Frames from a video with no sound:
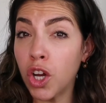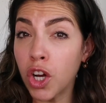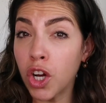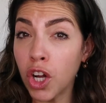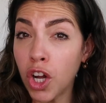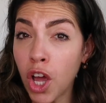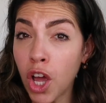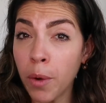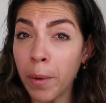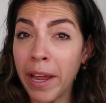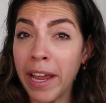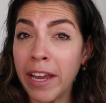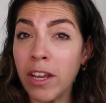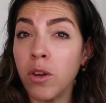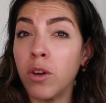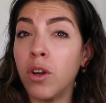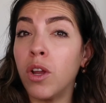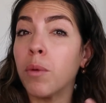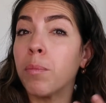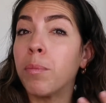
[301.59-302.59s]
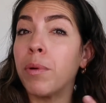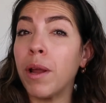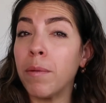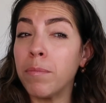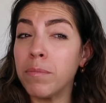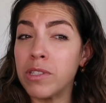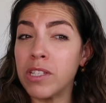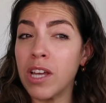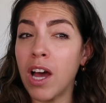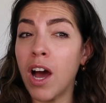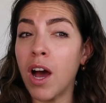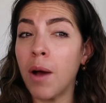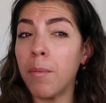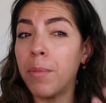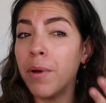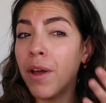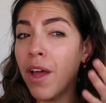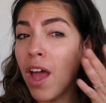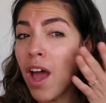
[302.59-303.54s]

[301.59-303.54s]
glowy, you'll look plumped up.